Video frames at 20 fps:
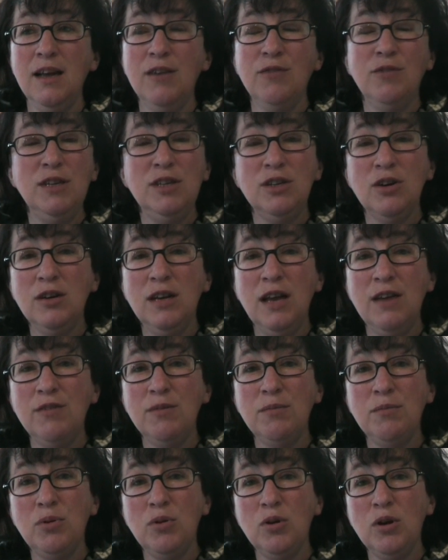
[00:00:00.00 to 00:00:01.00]
if we don't have
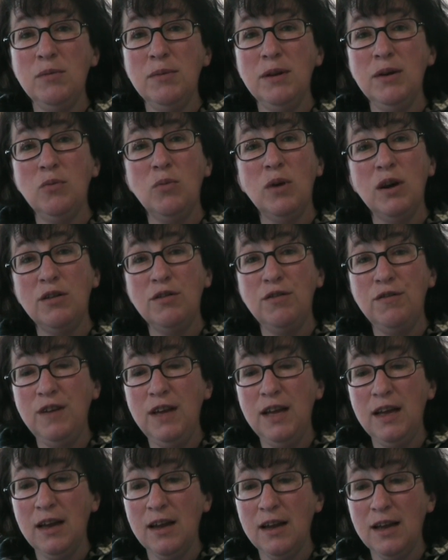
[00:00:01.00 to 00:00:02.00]
employment,
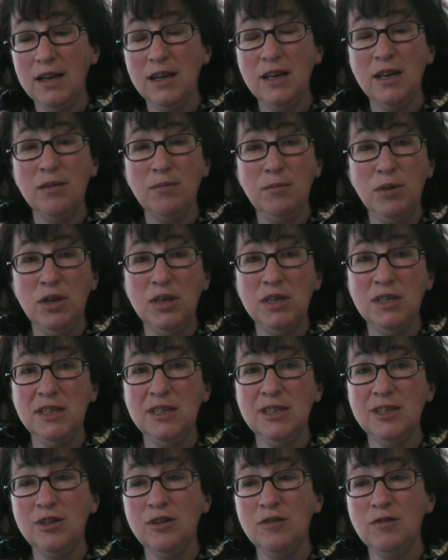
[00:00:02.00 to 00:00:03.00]
welfare and
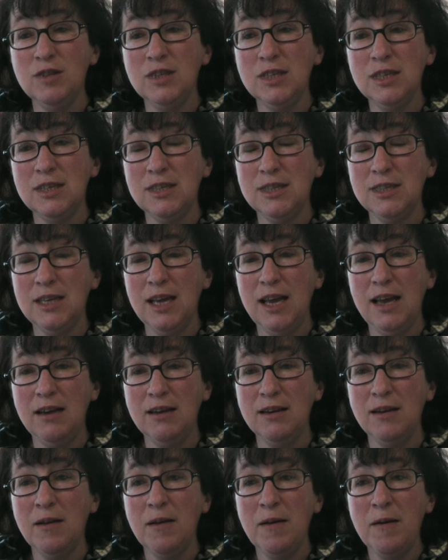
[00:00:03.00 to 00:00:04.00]
community services.
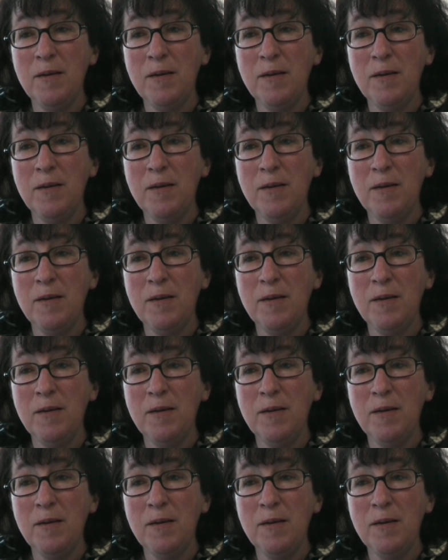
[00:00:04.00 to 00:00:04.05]
And